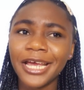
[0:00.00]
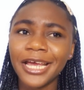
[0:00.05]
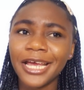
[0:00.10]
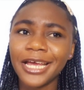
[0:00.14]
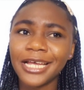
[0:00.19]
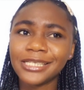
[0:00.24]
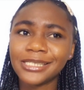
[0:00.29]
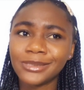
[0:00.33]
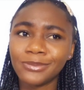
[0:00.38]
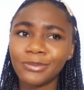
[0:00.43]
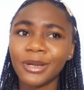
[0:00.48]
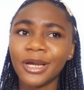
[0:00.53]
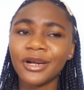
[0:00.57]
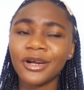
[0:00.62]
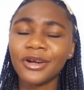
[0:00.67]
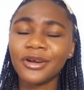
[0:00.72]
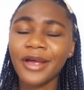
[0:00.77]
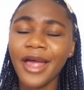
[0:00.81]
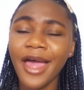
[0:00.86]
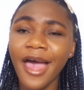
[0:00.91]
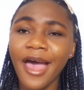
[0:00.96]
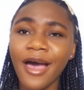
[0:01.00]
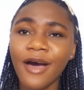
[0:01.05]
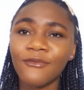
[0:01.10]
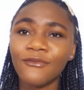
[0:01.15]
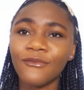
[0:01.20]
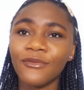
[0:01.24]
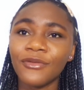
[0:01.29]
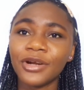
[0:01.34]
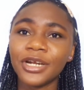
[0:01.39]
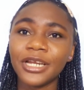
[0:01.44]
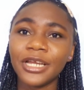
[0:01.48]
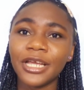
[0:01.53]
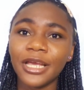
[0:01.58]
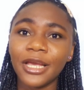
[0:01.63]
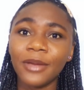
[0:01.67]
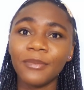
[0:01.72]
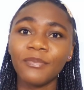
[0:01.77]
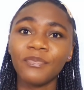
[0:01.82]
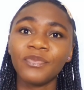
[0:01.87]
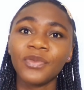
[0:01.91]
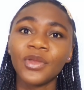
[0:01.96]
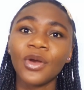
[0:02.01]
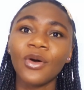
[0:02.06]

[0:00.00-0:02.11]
It's better to have one name